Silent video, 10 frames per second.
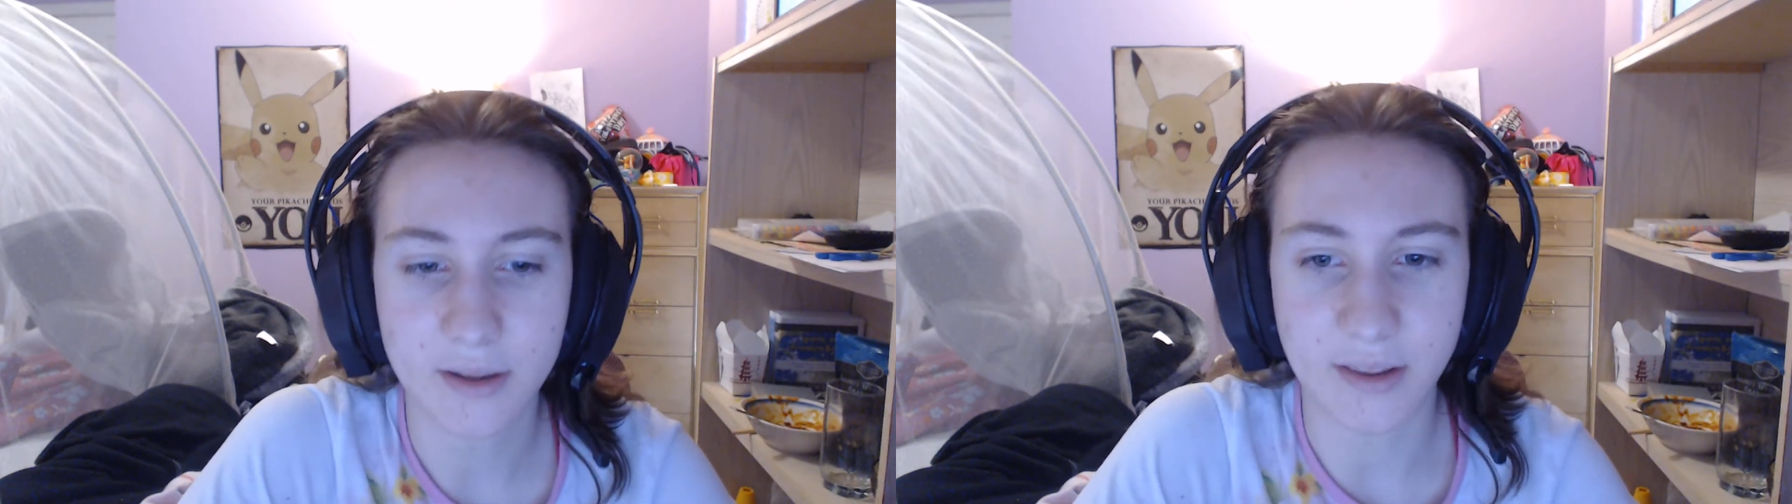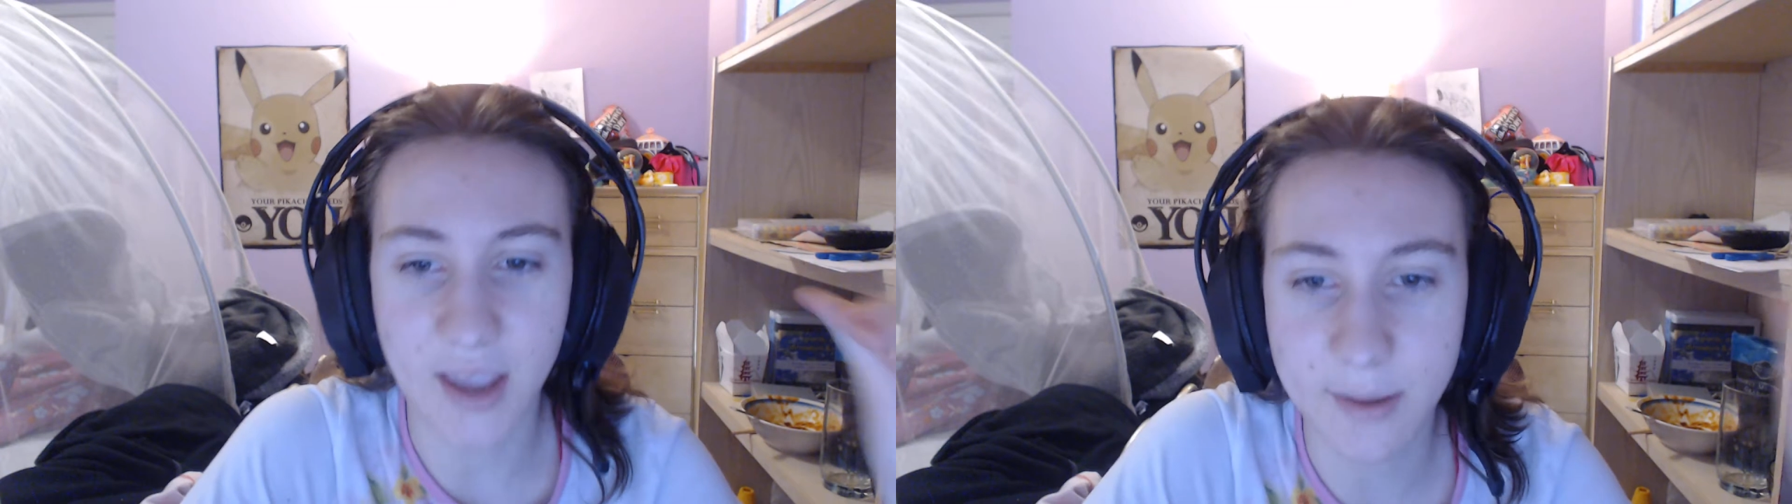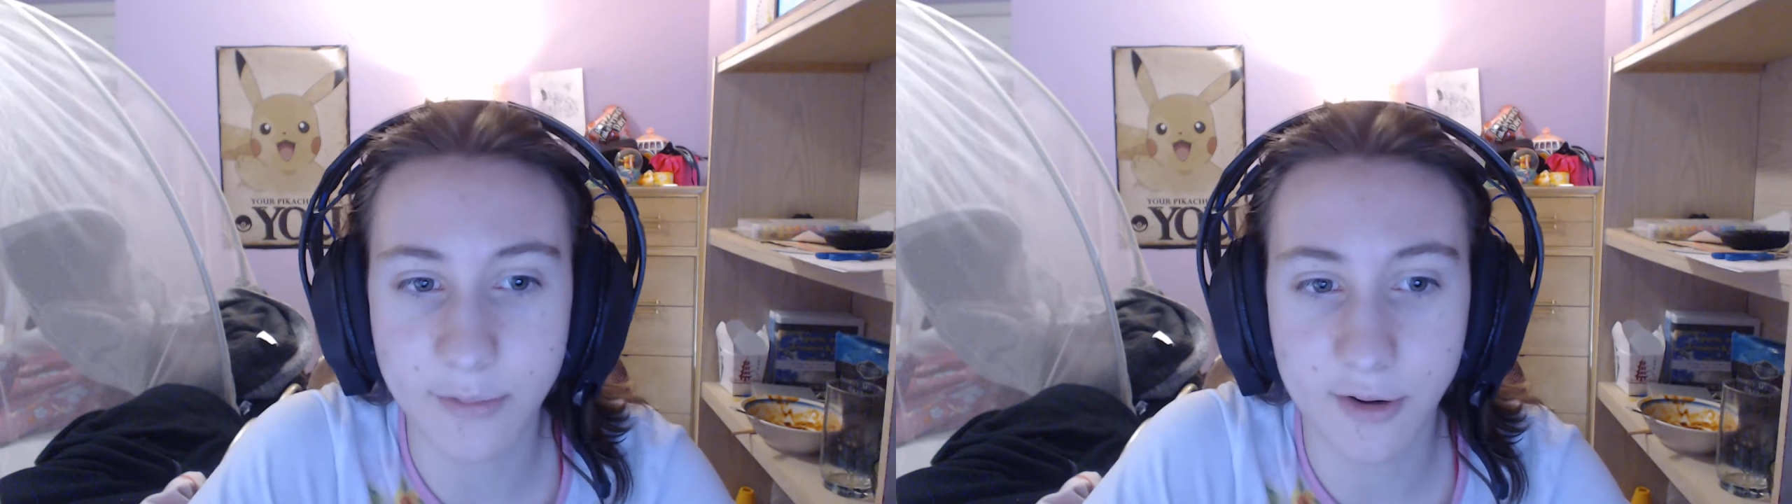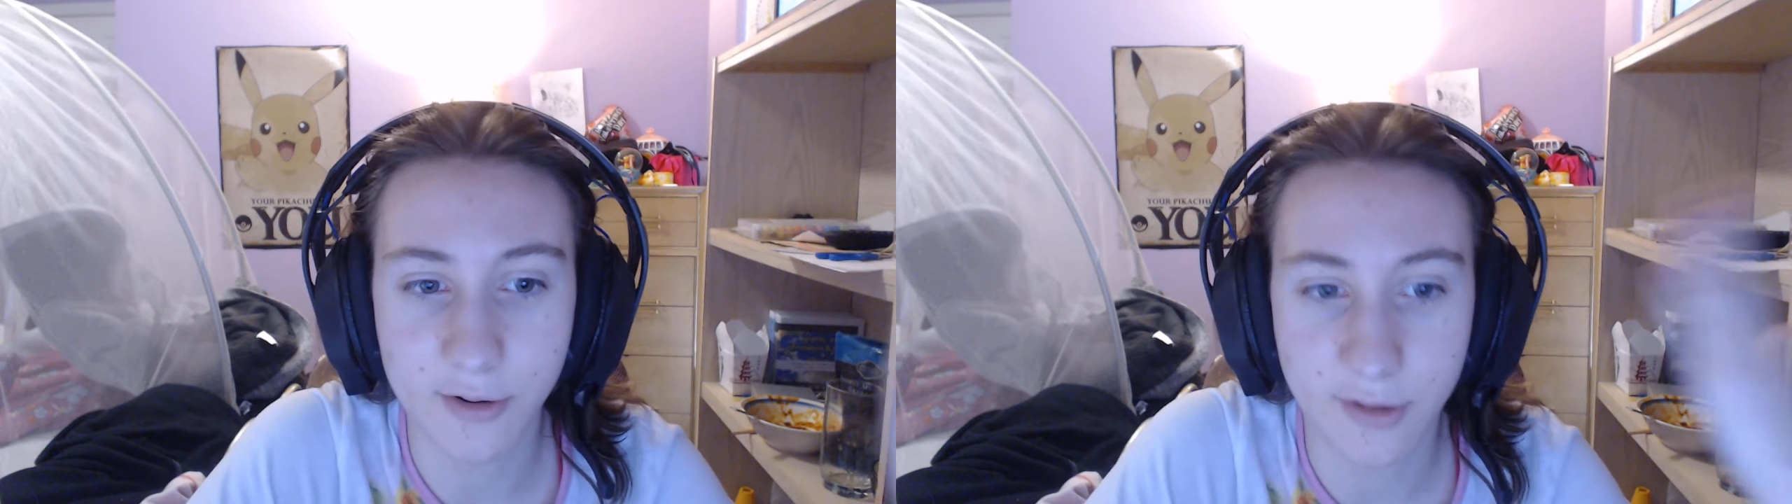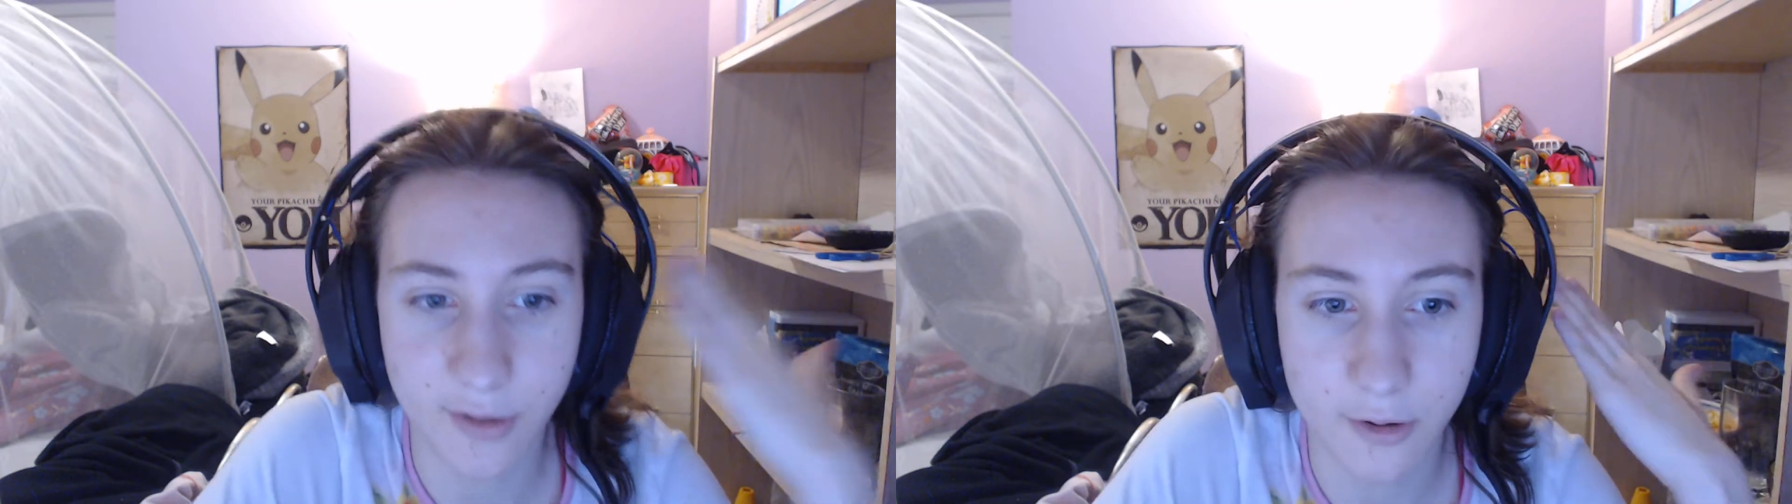Game
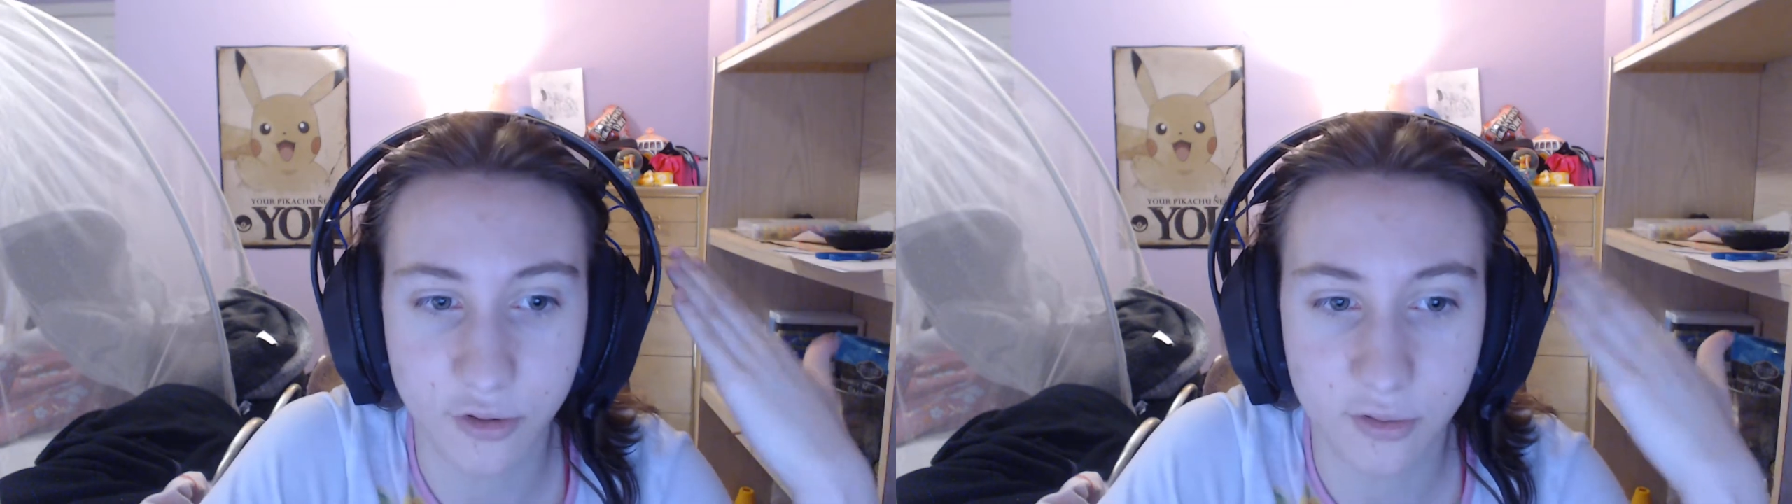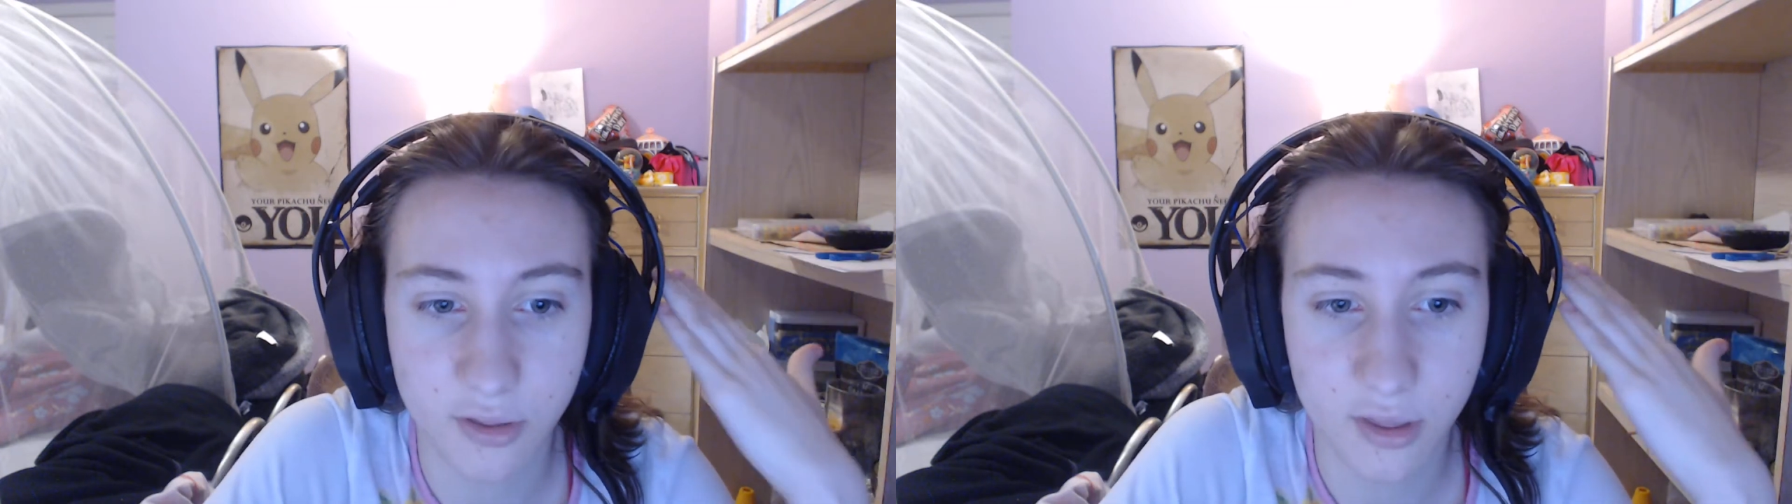theory is also.